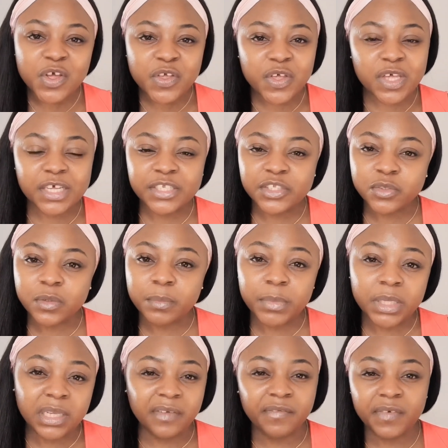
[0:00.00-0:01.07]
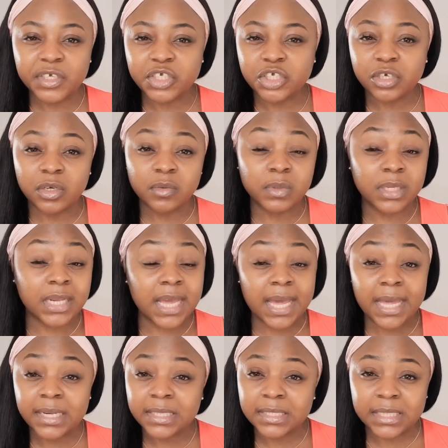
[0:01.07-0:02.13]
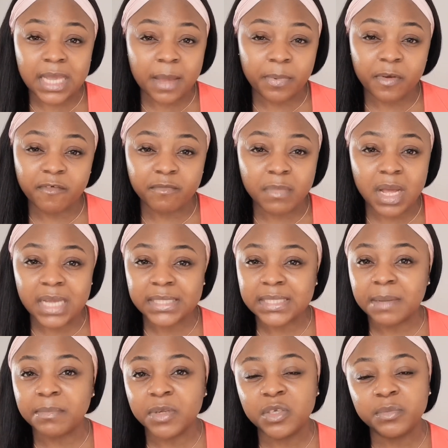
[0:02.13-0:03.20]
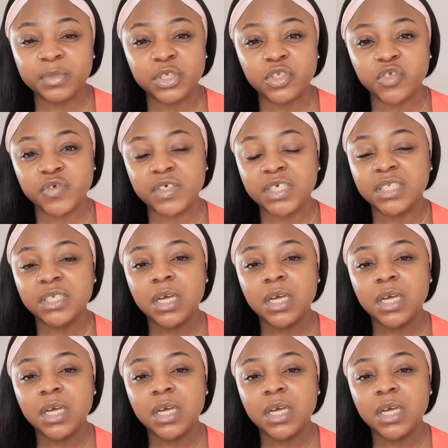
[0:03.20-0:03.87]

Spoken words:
You can do a mini facial with any type of mask. I'm going to be doing